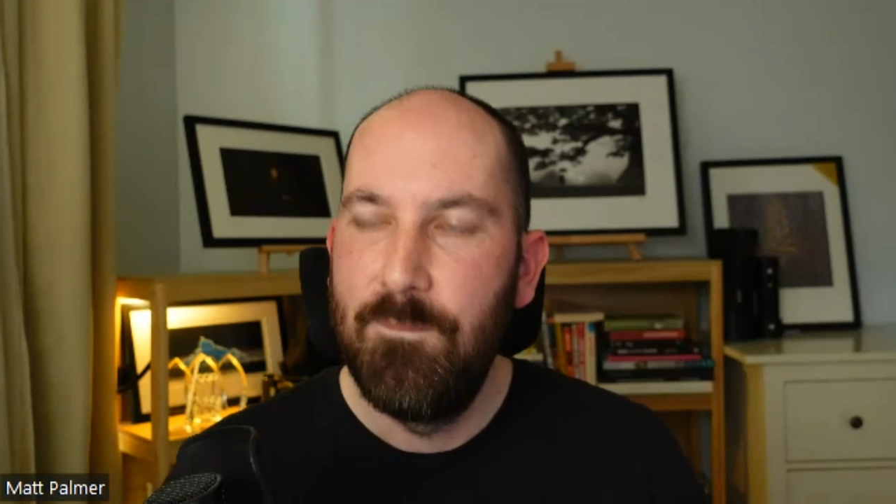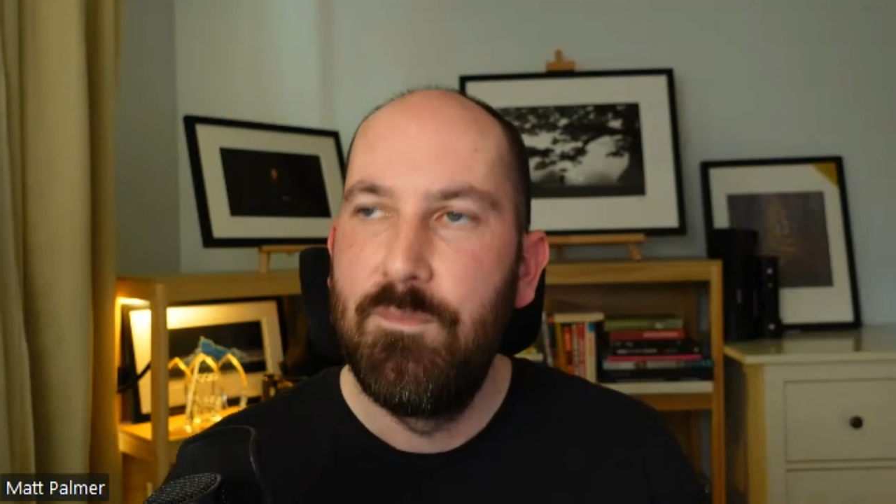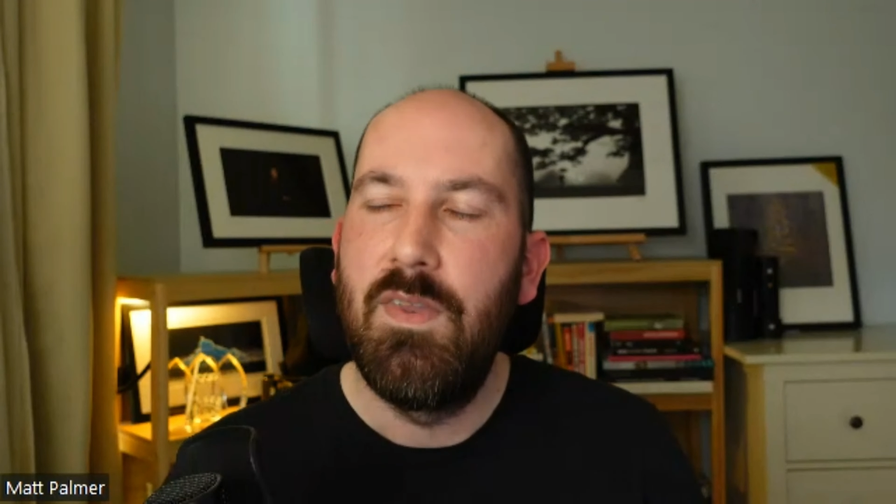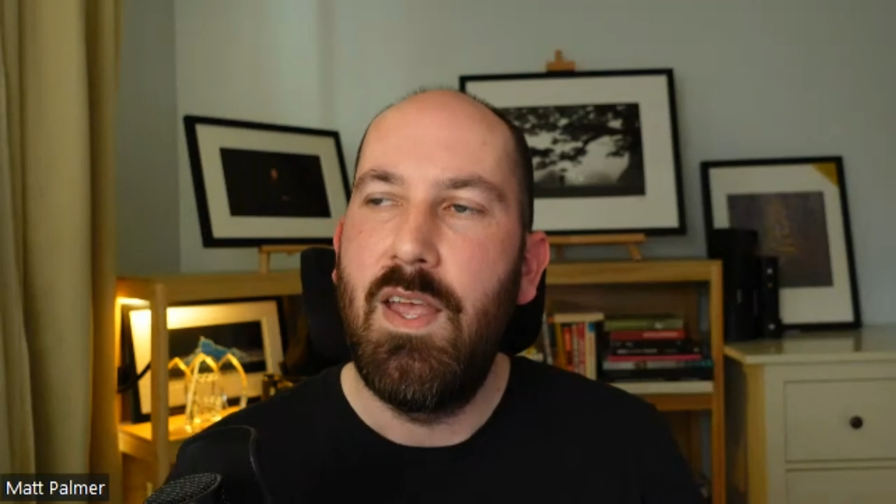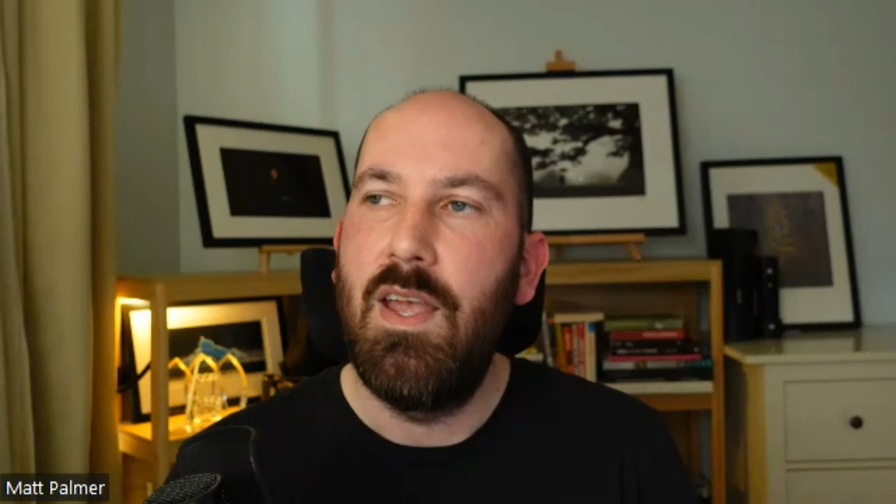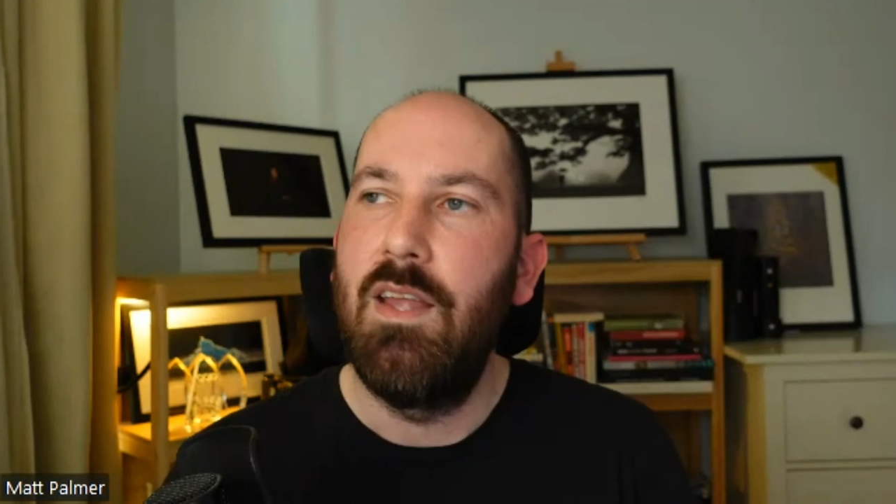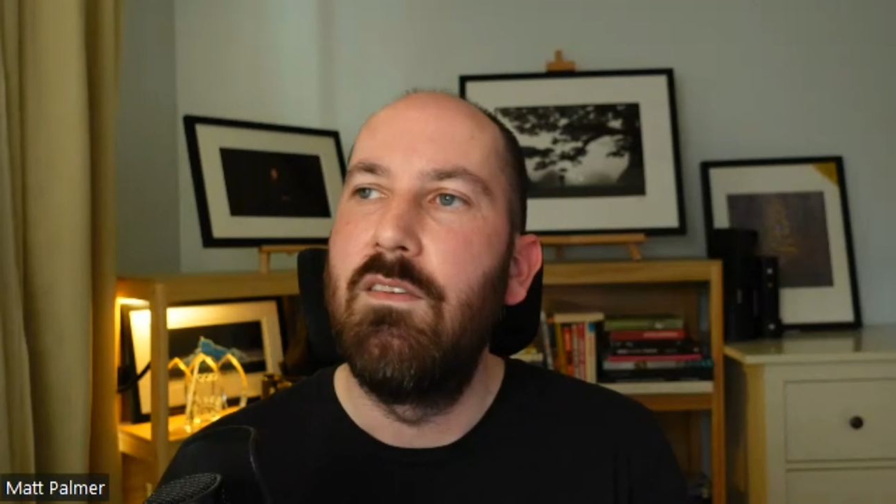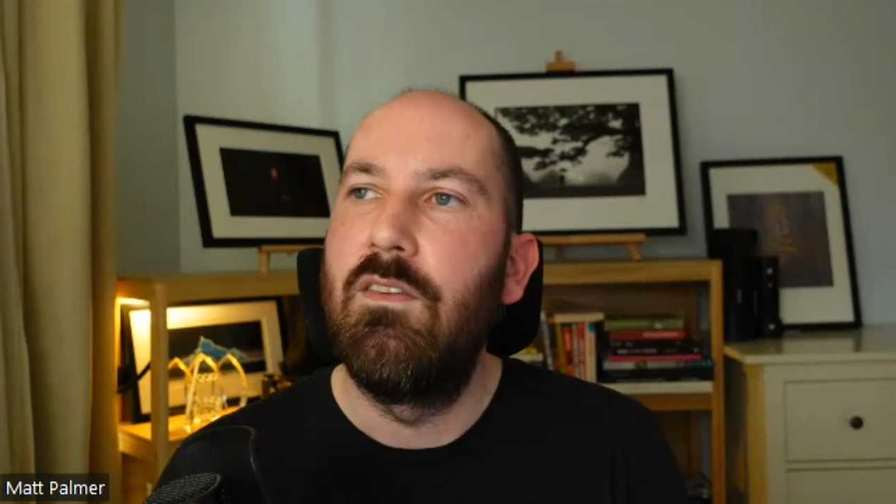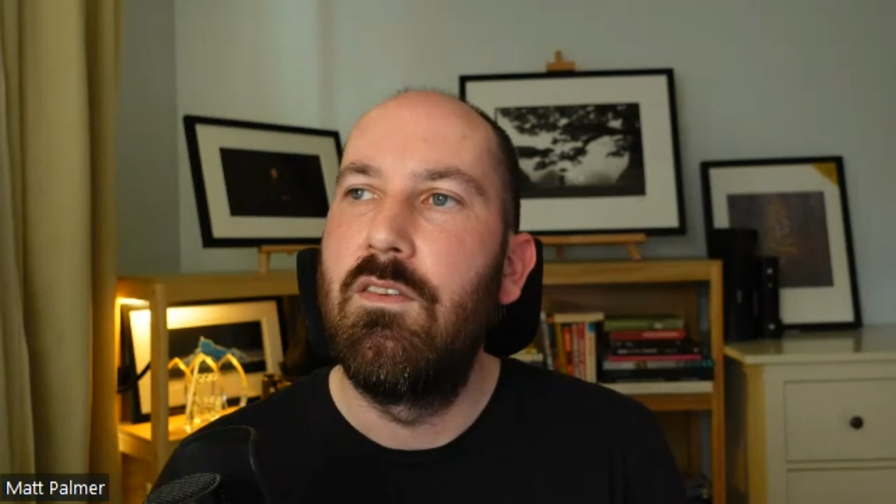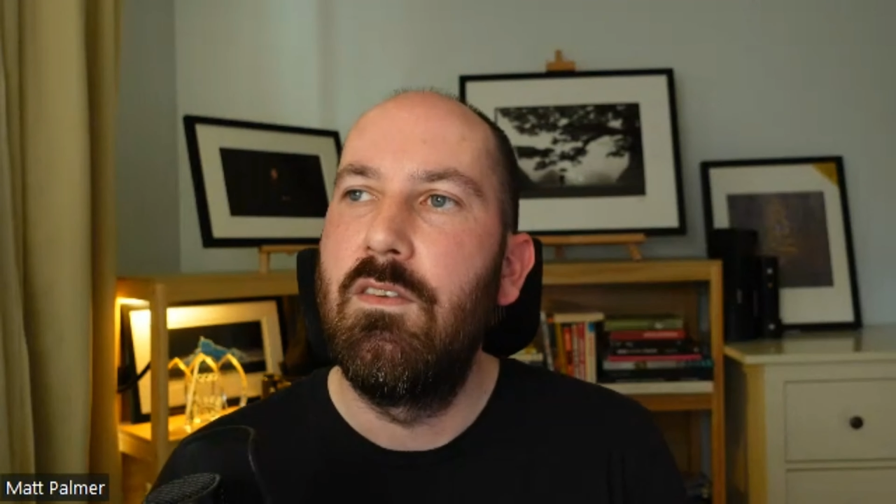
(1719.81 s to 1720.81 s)
And
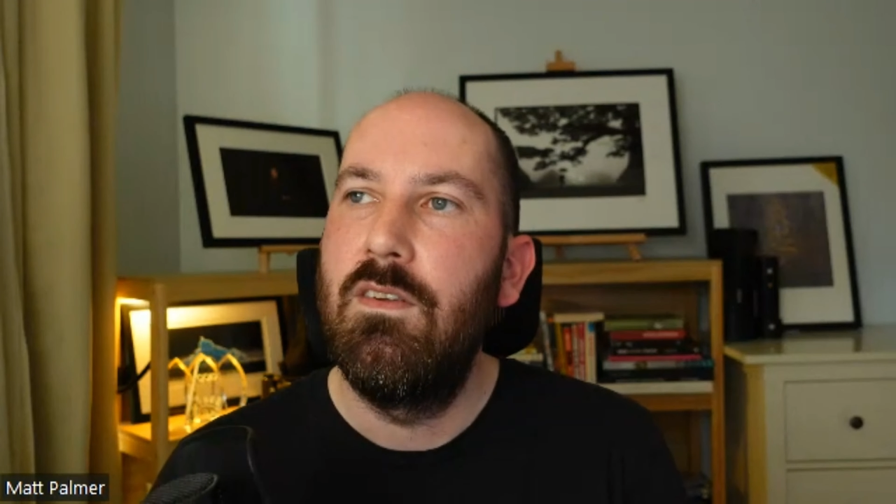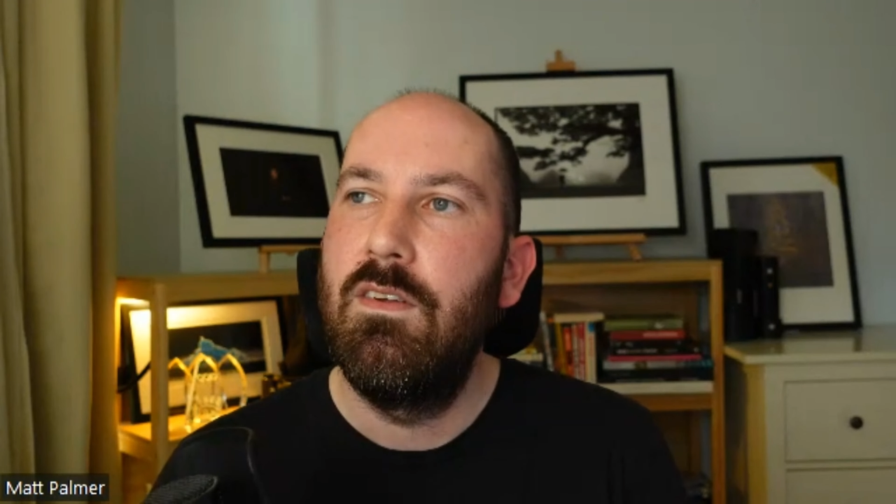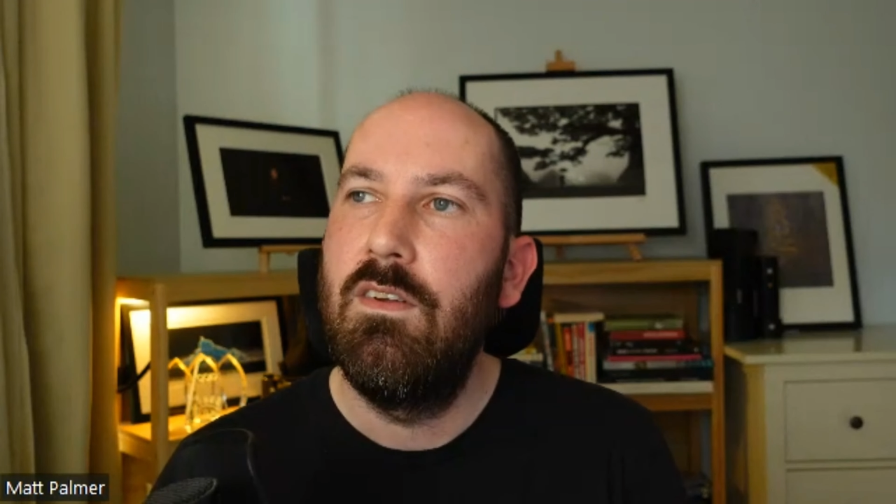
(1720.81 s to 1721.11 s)
I